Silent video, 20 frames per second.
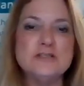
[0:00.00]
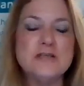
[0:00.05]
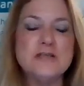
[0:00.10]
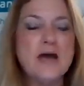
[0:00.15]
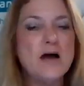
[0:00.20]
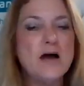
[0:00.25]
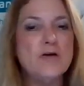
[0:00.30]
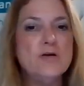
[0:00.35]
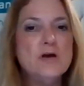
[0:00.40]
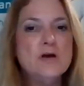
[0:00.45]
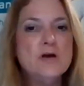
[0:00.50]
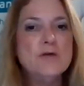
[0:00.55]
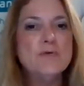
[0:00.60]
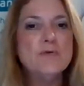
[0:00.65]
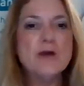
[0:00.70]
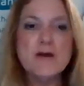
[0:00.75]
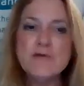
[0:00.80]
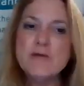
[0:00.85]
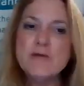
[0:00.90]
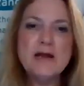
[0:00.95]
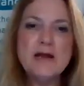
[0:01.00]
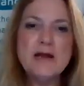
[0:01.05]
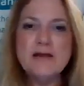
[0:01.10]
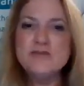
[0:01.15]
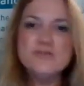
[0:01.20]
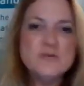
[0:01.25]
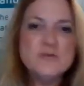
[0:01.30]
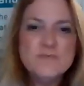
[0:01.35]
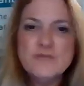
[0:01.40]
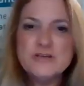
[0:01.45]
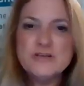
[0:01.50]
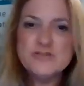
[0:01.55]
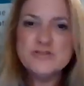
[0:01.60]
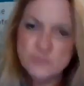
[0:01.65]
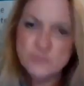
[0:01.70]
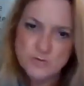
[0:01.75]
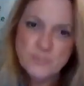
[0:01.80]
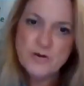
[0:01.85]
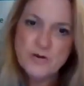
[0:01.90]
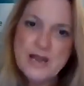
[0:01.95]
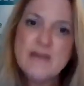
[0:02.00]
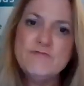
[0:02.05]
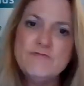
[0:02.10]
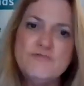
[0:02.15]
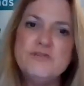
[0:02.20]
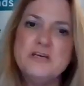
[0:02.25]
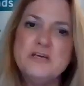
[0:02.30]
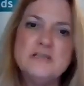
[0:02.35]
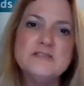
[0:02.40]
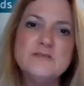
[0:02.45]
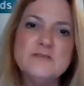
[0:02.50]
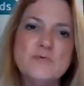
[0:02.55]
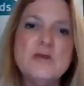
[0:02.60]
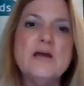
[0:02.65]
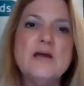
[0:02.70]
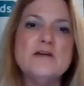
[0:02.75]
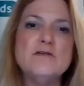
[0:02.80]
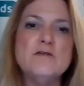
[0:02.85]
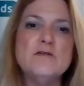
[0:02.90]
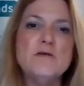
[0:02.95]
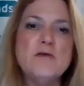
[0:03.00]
Now, when I ran my angel investor group, we had fees that we had